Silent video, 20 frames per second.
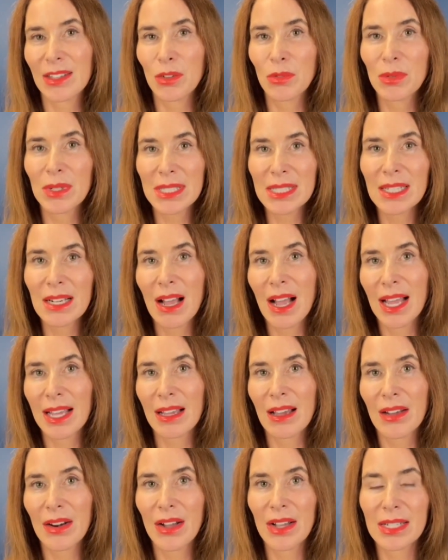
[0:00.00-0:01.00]
the reason I
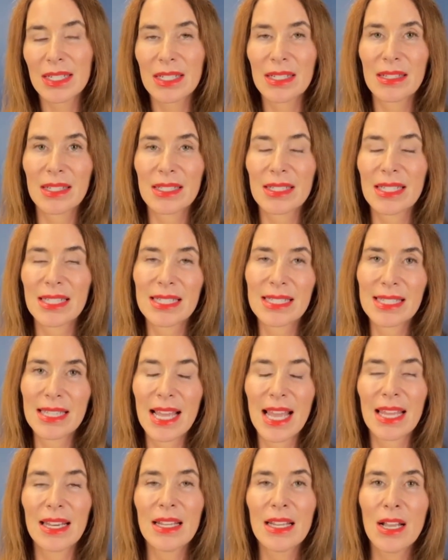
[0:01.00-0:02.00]
got onto this is
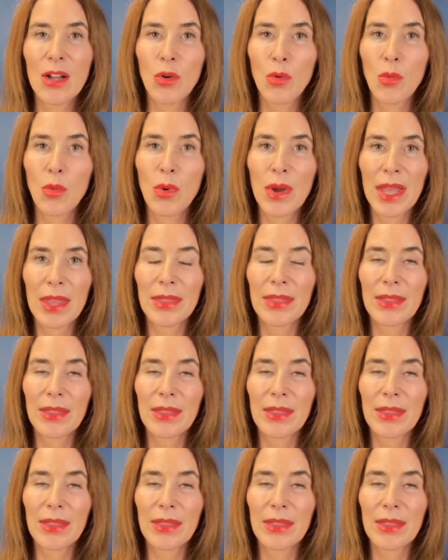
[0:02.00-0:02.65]
that with